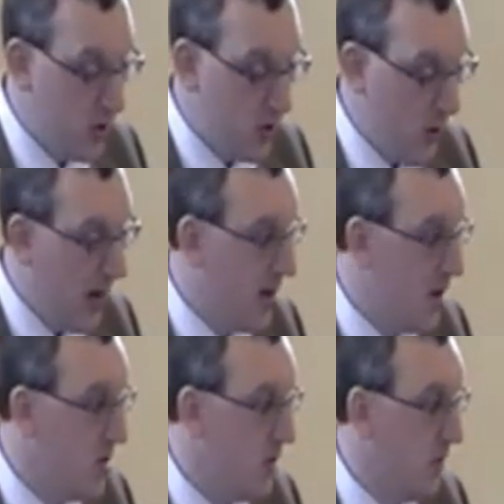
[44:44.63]
us the
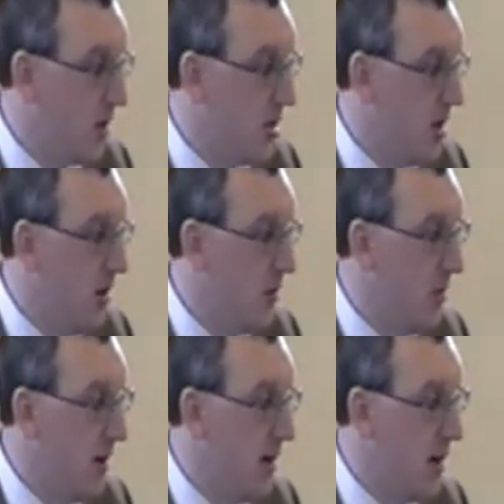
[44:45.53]
wickedness of
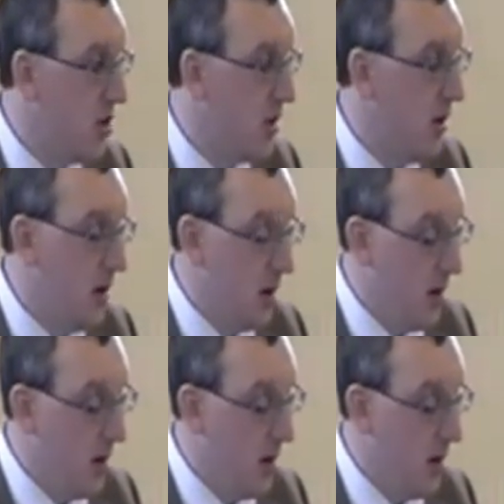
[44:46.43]
ourselves by nature